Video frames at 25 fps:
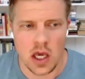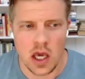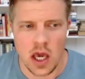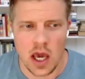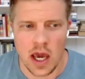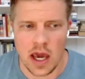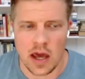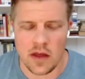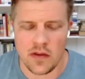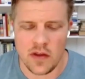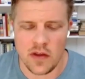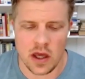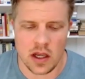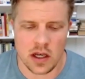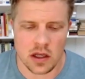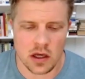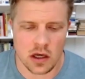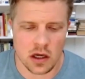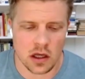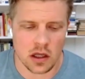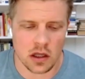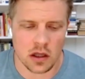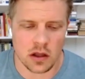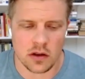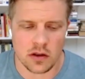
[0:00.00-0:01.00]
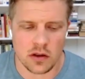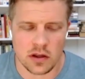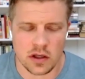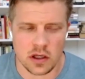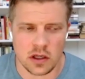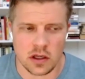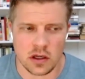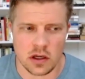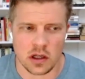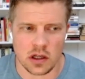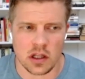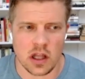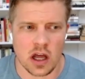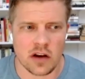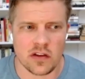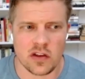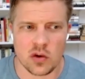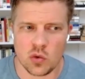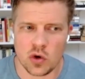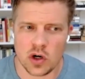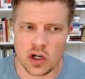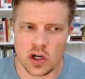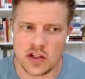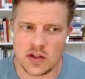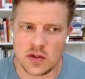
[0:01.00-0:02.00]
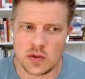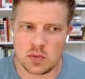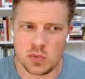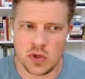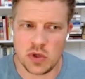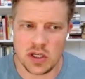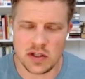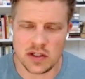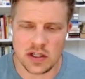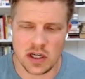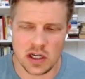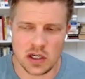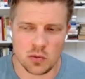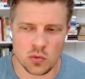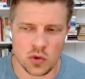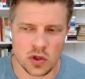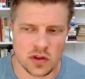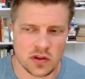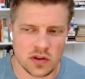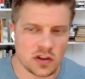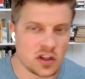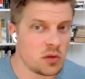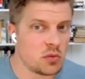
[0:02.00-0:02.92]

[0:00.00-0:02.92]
and that a lot of the work is being done with